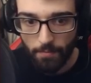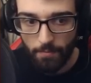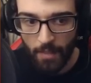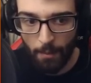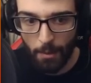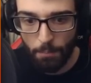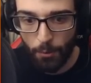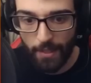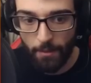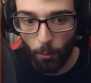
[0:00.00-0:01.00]
I'm in a
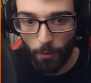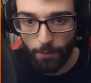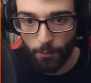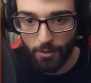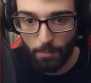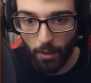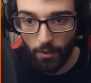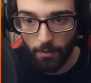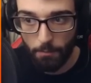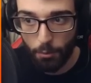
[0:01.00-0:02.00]
pretty awful
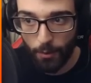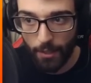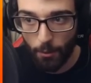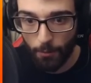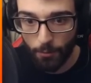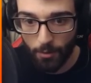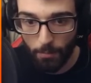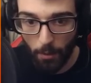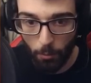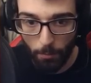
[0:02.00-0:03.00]
spot. Pretty awful
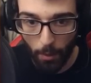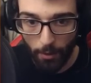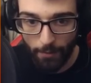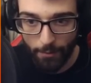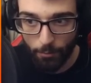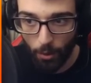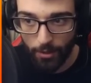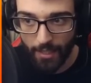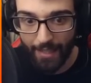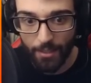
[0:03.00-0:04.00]
spot. We'll both have to
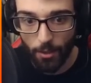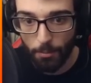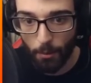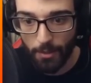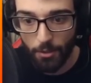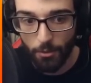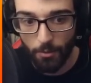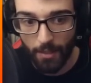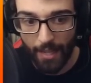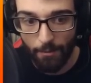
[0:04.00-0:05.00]
rotate, so I'll probably do a
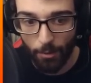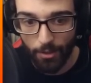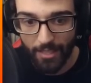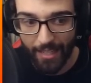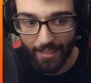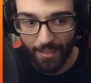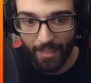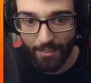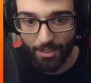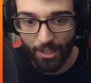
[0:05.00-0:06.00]
late rotate the
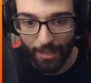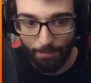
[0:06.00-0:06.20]
last time.